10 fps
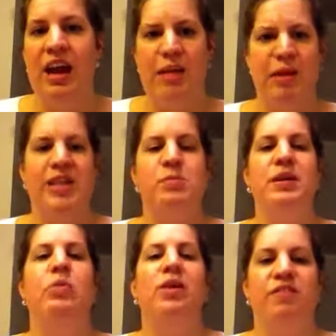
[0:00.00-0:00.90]
It makes
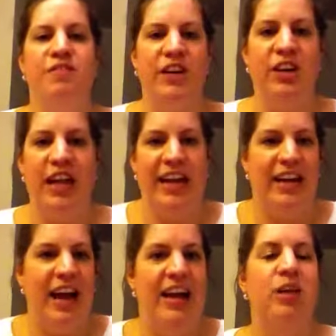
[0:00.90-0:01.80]
me want to feel
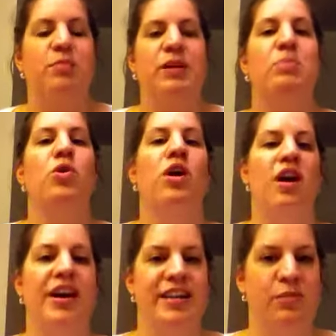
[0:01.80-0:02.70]
like I can be more
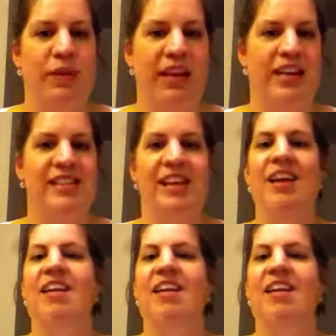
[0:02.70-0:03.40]
honest because